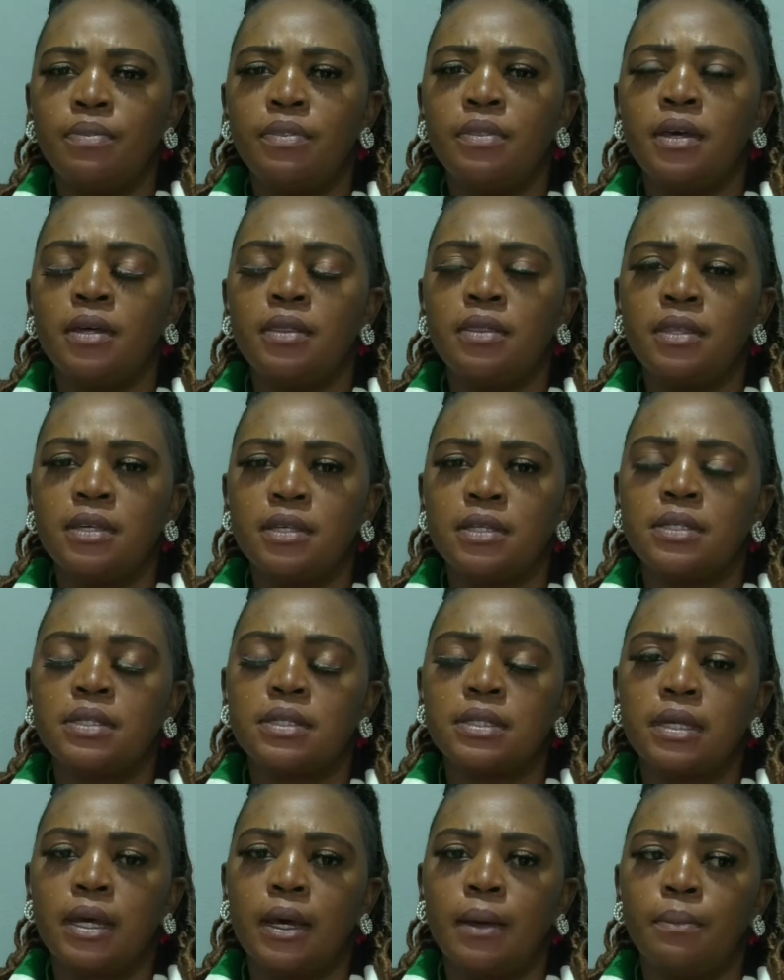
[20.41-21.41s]

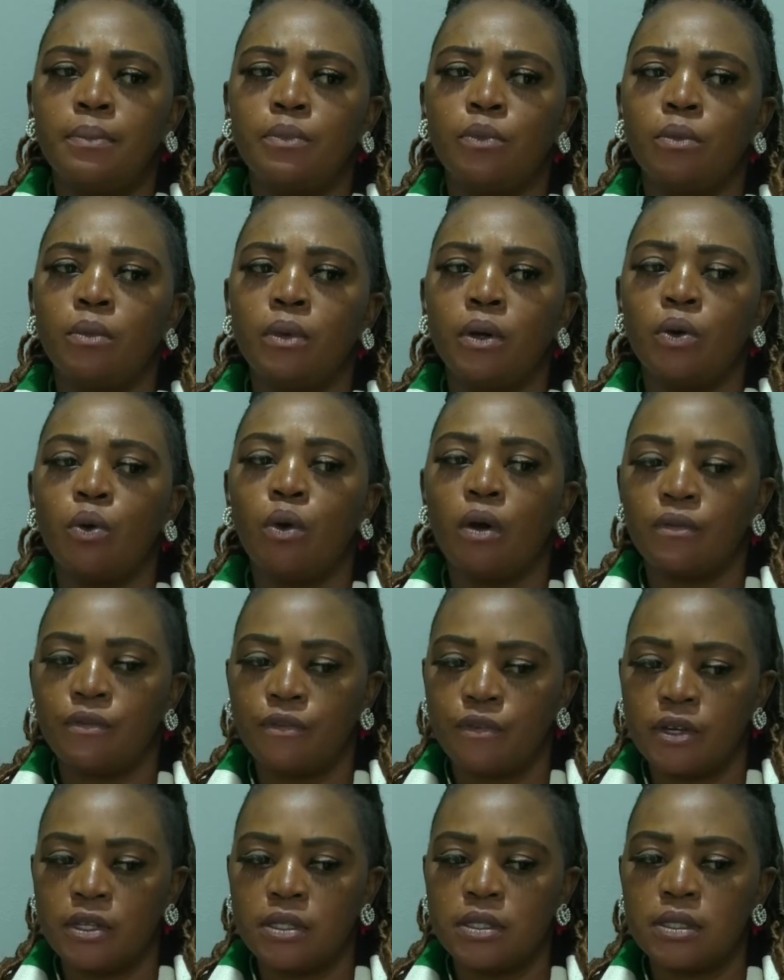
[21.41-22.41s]
this
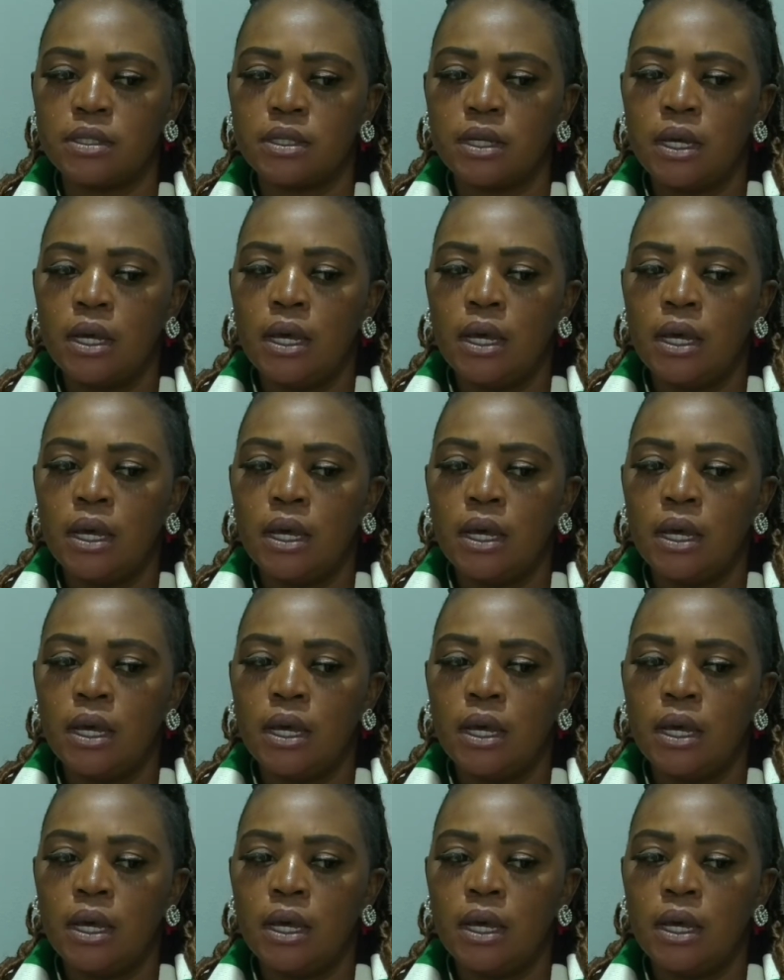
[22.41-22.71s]
conference.